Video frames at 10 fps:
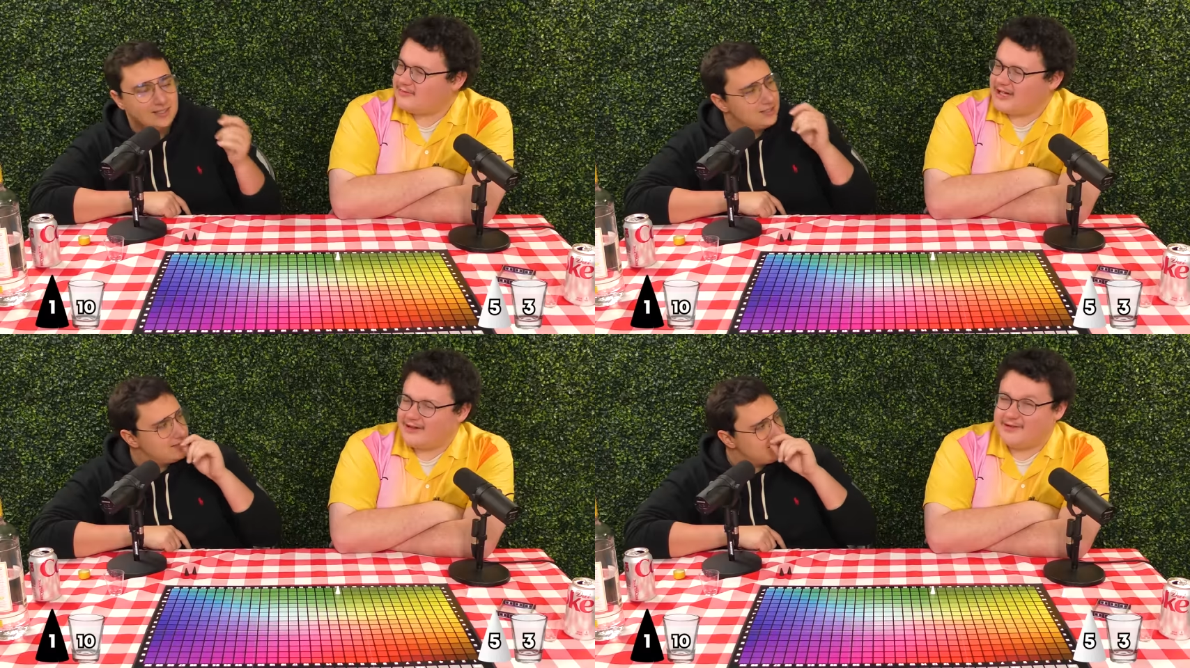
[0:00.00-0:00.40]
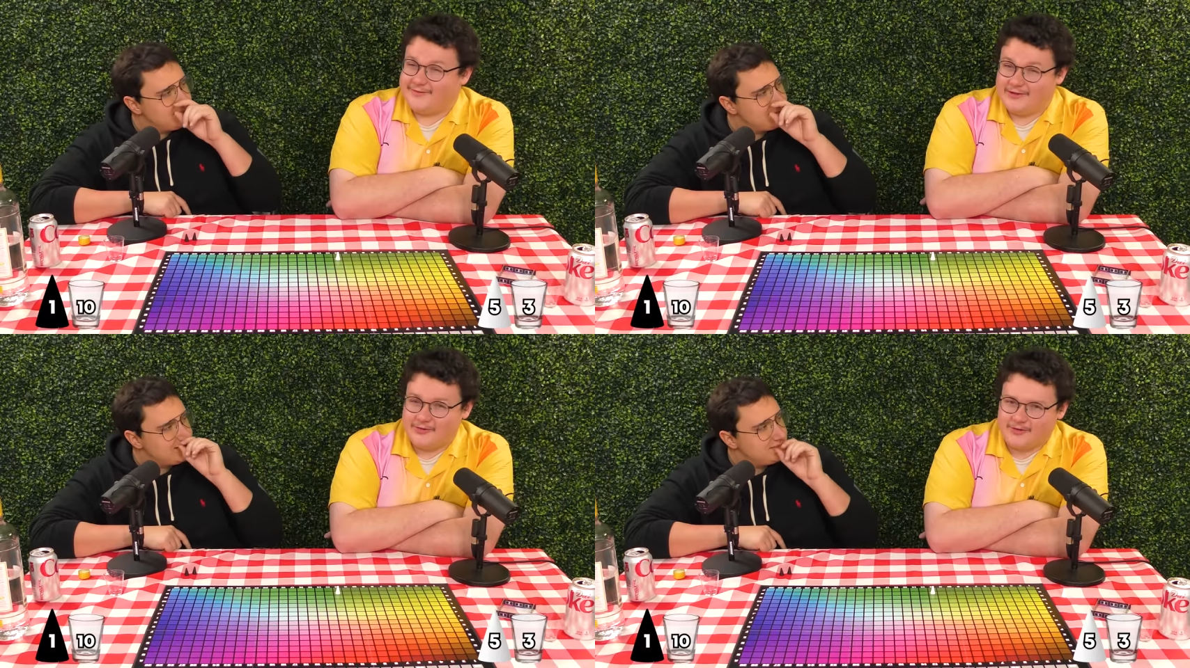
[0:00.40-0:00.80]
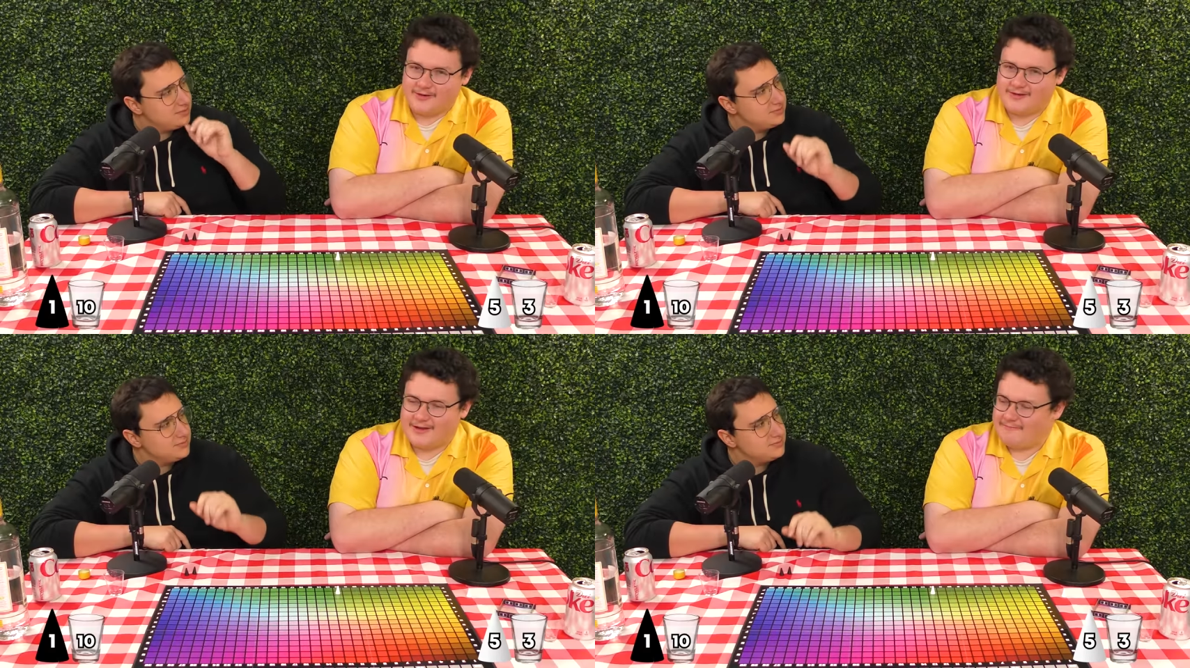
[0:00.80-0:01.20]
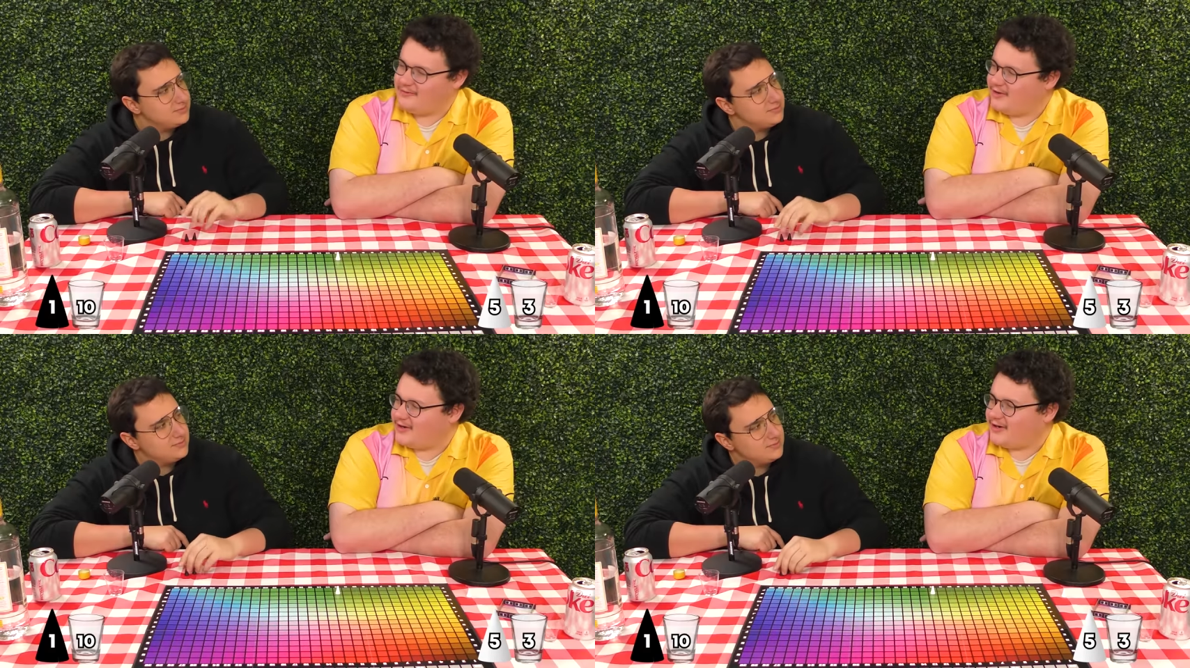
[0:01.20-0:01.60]
Speaker 1: I'm telling the viewer. I'm, um,
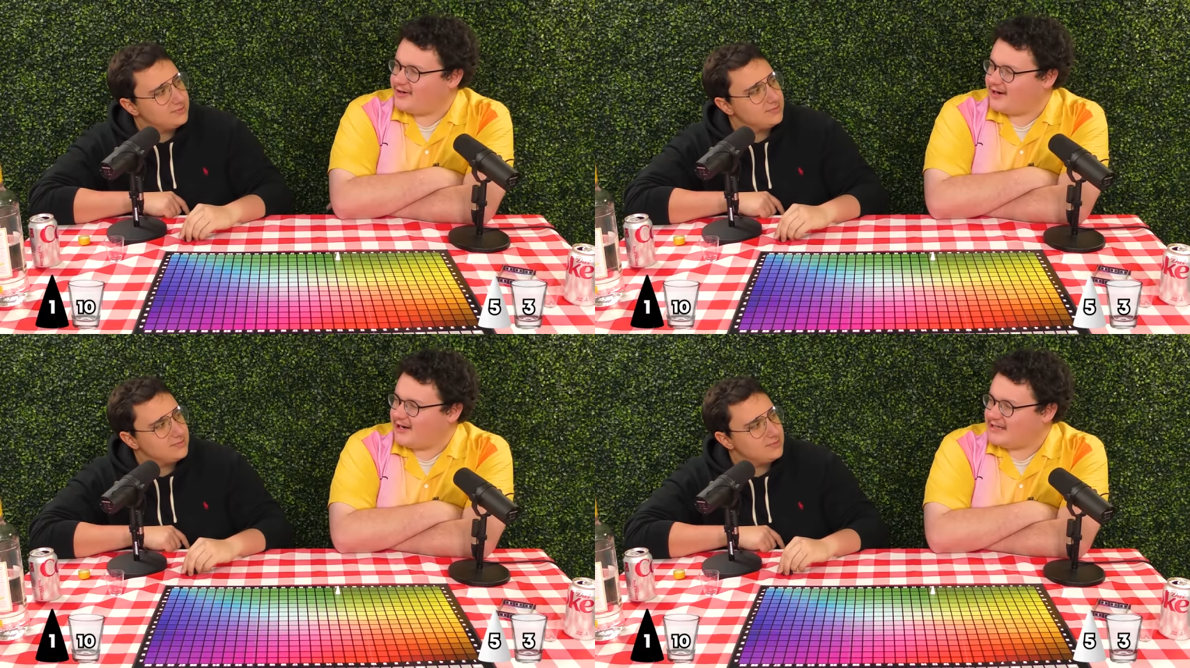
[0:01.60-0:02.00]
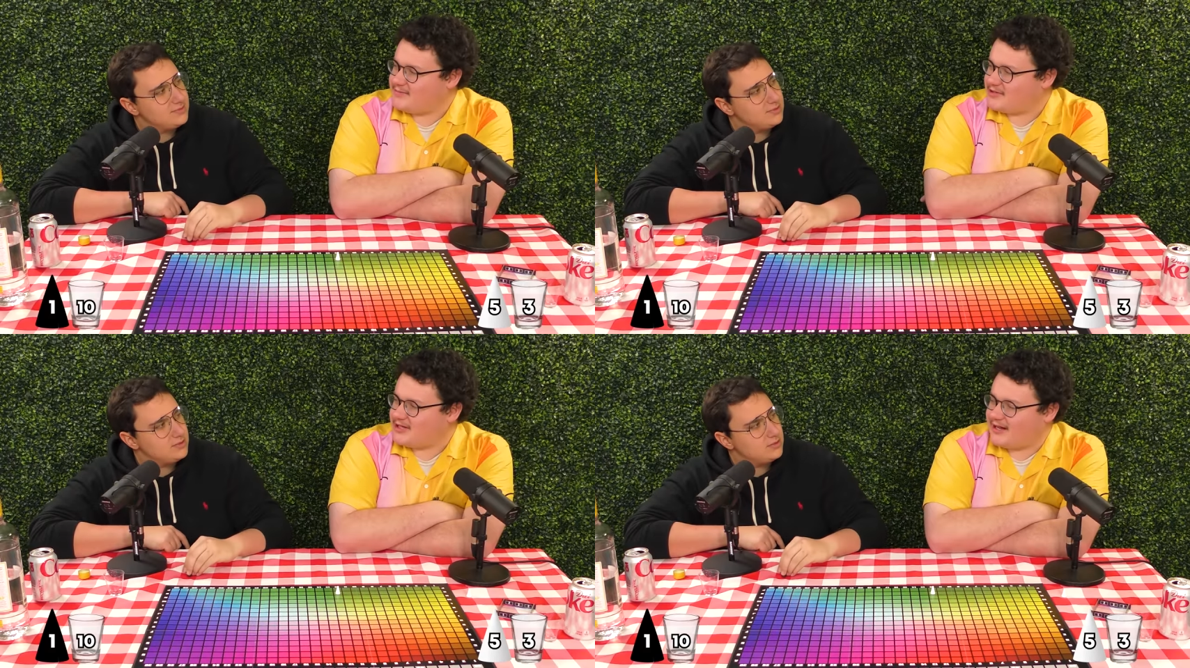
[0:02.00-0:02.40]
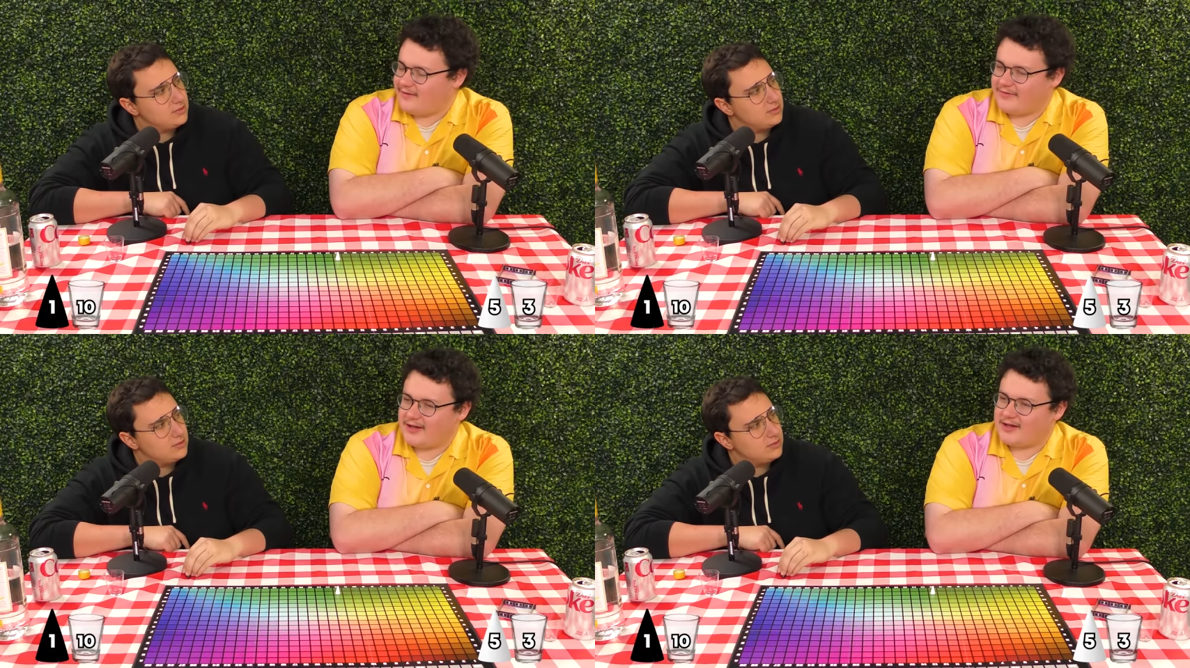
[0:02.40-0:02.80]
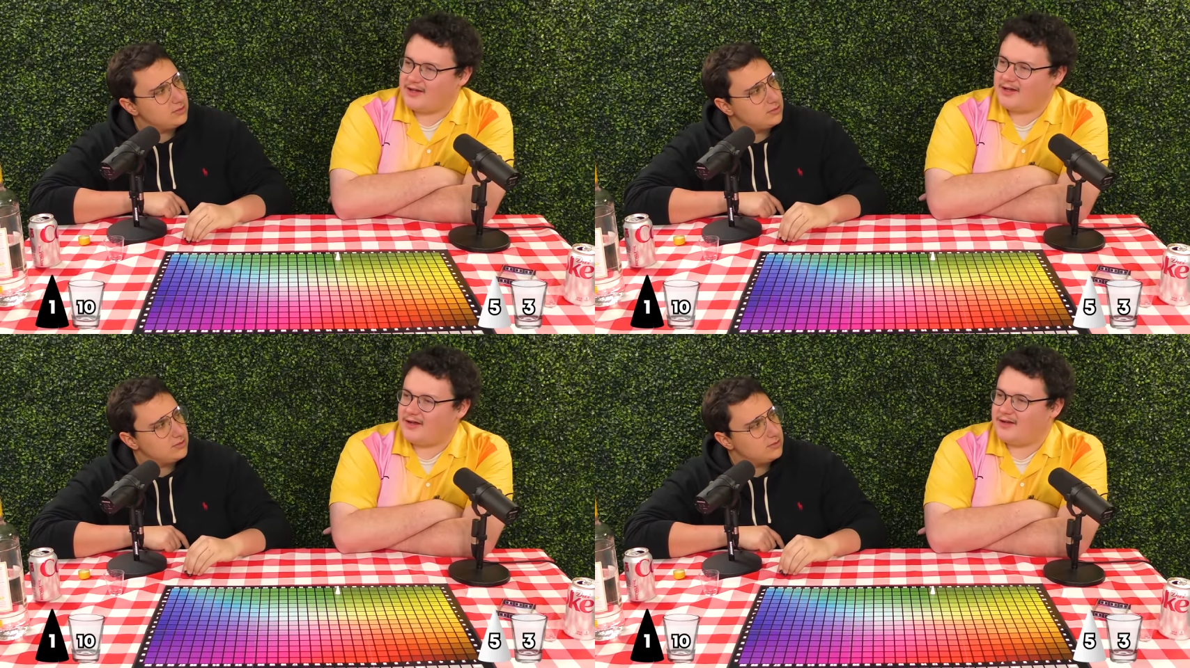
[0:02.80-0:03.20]
you're, you're kind of supposed to have like
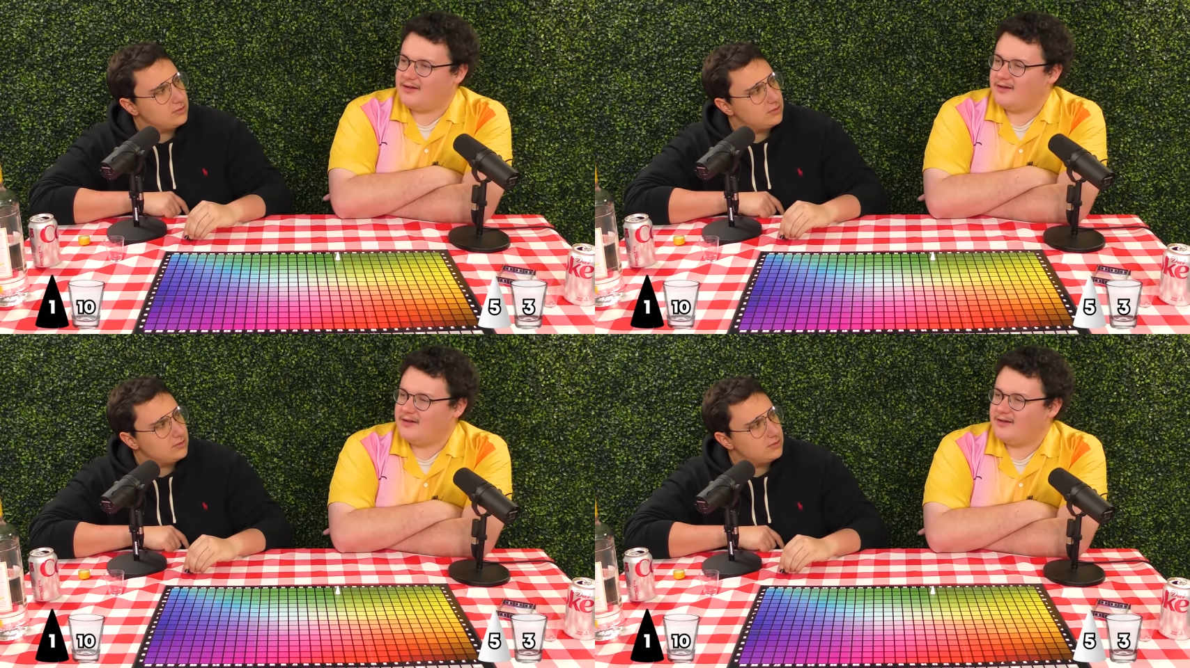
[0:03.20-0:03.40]
a, uh,